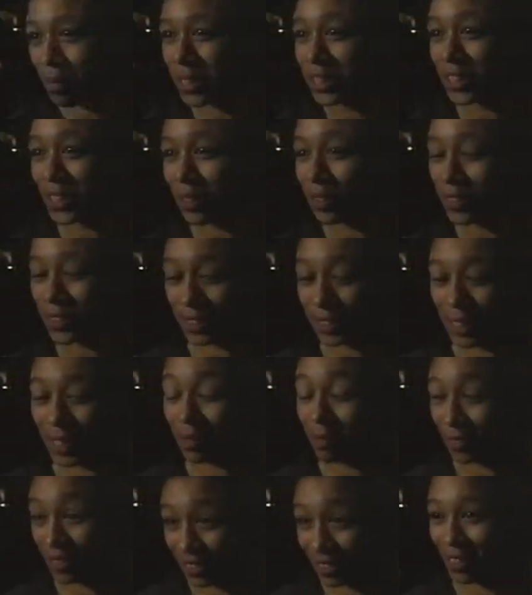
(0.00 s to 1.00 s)
My
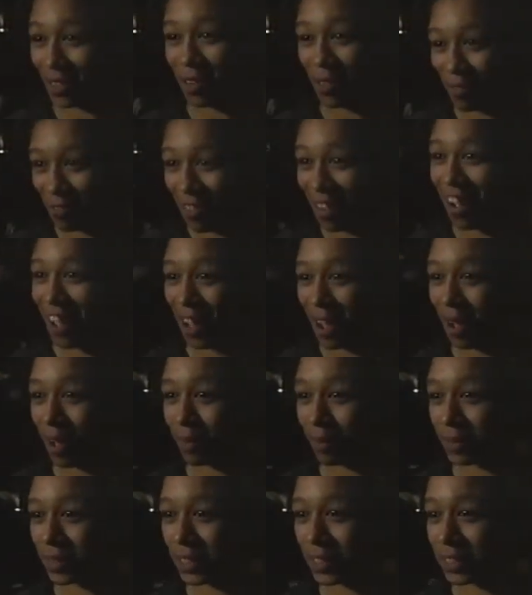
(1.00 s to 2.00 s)
self-esteem's gone right
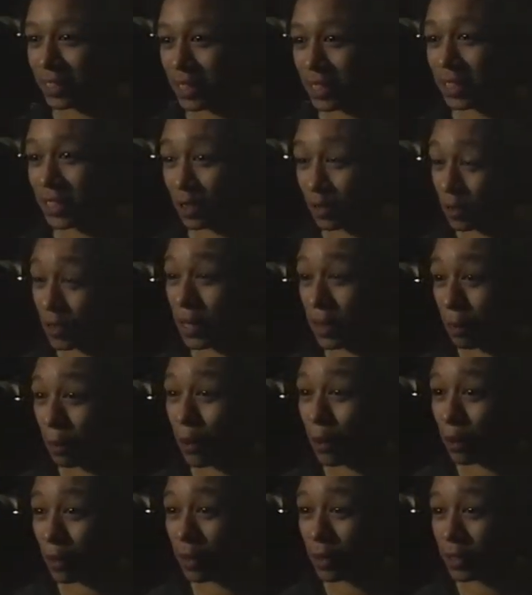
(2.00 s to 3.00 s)
up because this is really
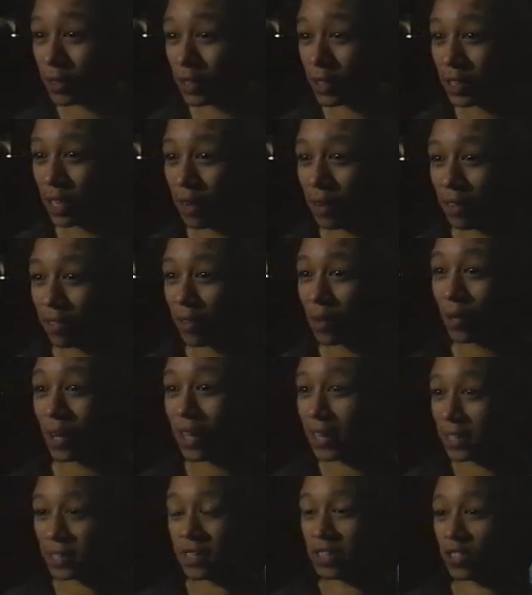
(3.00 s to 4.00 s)
important. You know, I feel
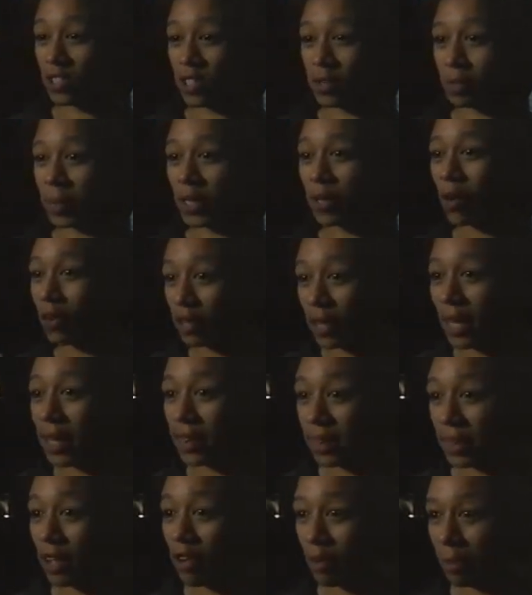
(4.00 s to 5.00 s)
like this has just been
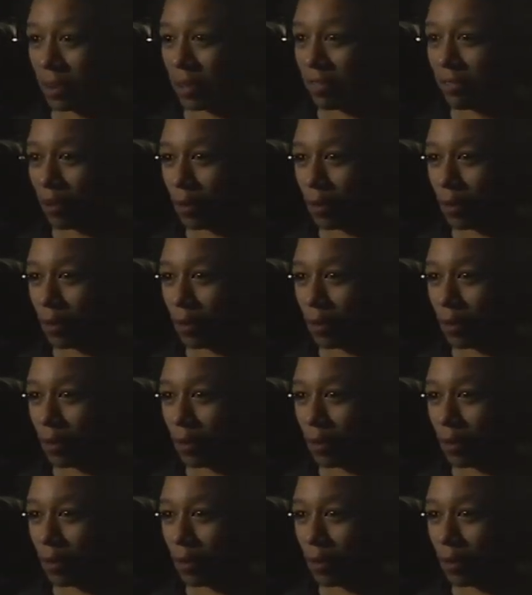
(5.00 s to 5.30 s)
ongoing therapy